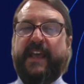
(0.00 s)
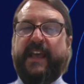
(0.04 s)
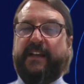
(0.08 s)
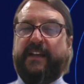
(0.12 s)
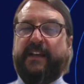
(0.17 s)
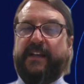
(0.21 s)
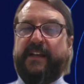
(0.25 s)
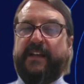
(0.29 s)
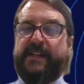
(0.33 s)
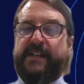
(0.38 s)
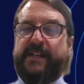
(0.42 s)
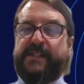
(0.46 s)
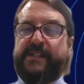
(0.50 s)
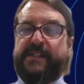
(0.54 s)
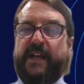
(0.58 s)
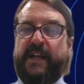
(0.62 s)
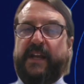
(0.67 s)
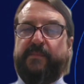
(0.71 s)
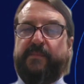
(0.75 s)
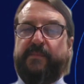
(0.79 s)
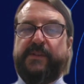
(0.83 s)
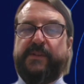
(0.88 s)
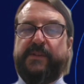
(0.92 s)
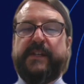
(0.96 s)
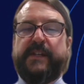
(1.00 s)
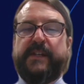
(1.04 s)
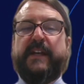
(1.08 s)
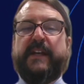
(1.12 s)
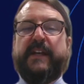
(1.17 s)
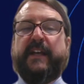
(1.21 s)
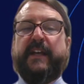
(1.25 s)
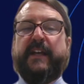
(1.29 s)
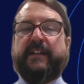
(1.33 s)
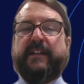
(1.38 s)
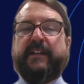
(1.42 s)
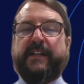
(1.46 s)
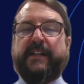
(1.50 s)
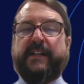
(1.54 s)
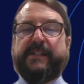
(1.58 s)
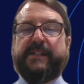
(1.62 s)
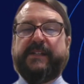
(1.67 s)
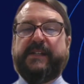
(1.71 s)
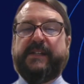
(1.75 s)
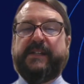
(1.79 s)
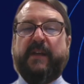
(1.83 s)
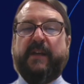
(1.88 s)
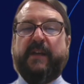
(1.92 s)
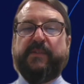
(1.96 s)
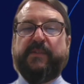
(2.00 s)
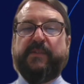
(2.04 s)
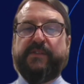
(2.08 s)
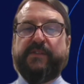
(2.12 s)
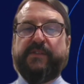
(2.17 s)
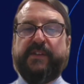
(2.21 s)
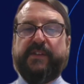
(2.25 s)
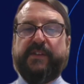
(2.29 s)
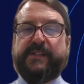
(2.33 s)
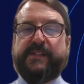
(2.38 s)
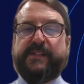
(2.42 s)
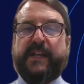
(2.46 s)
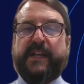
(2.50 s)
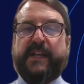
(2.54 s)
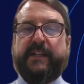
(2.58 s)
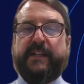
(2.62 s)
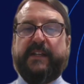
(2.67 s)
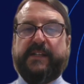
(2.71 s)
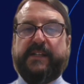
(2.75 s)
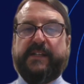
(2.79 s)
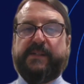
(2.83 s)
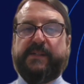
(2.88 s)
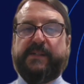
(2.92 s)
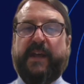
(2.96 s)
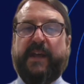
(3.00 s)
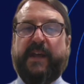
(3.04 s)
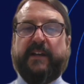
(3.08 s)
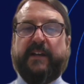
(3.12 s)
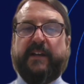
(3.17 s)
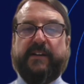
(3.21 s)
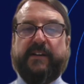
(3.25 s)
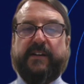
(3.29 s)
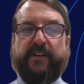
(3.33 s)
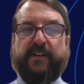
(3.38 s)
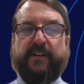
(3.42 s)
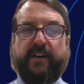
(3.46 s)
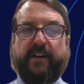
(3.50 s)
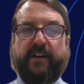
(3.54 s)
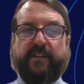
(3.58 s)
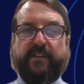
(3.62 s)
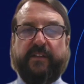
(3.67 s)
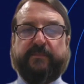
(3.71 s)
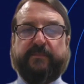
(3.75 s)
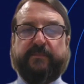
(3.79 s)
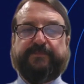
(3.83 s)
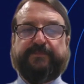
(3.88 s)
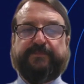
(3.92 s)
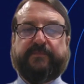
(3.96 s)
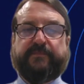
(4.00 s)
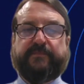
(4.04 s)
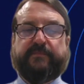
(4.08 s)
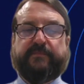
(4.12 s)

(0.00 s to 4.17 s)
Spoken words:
analyze samples, and collect samples for the scientists back on Earth.